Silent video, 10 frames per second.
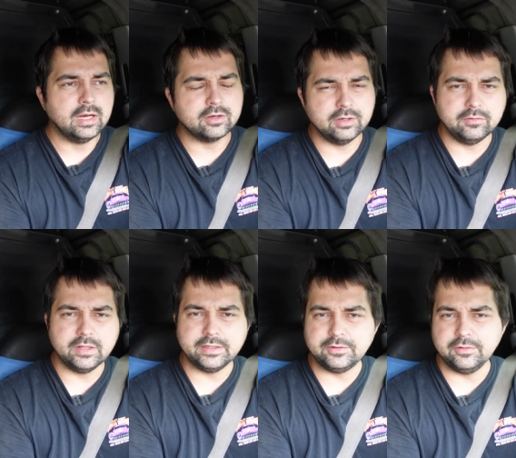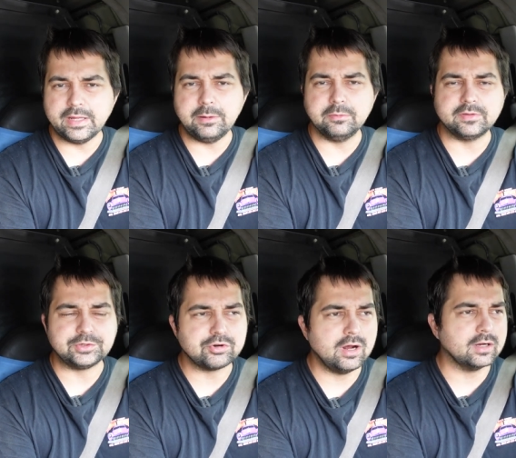I couldn't really do that with a
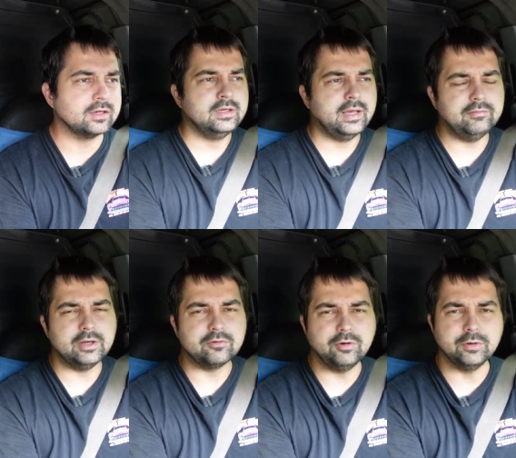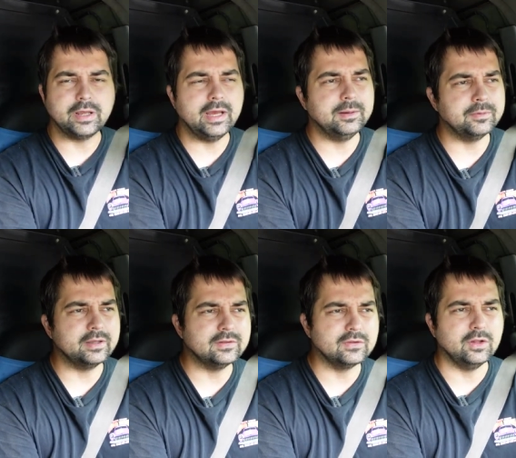truck. Even a crew cab, it
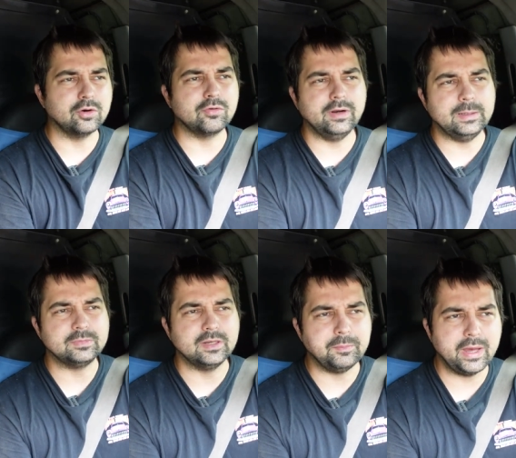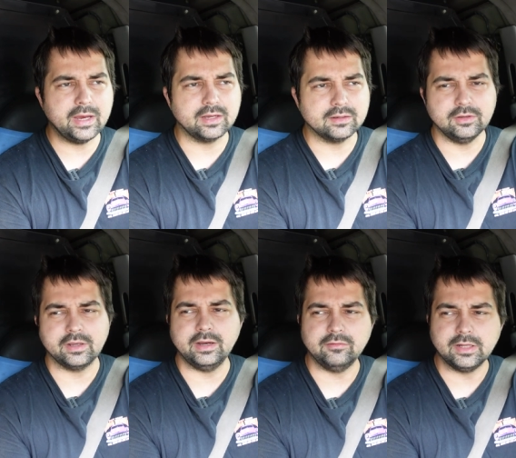gets a little cramped in the back. You
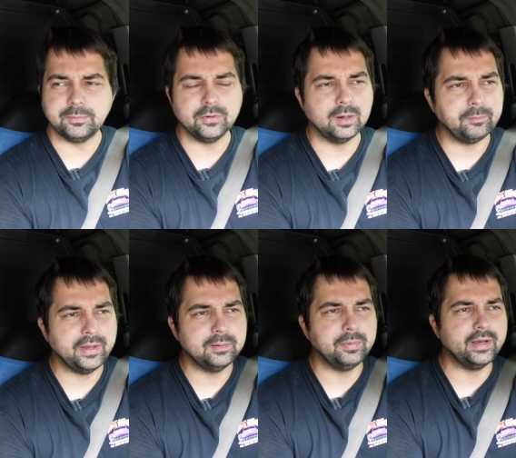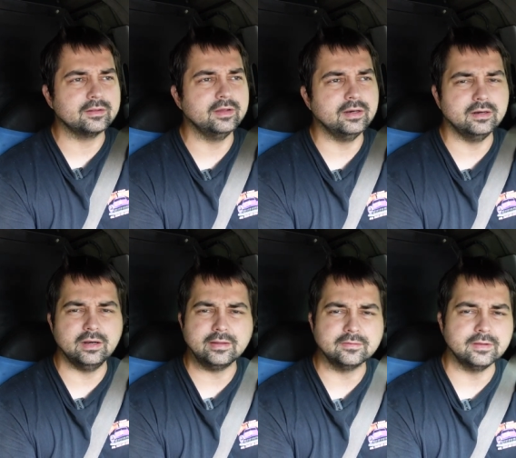can't really put a bed back there or
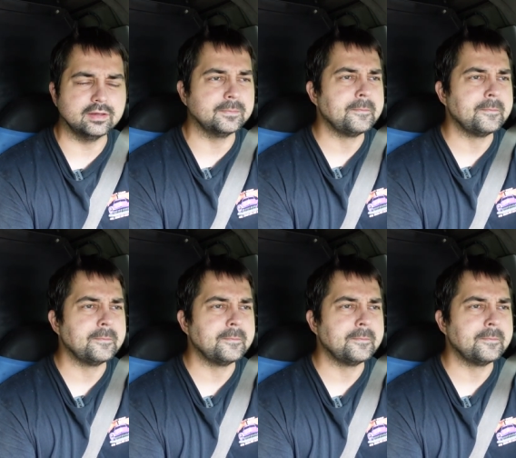anything.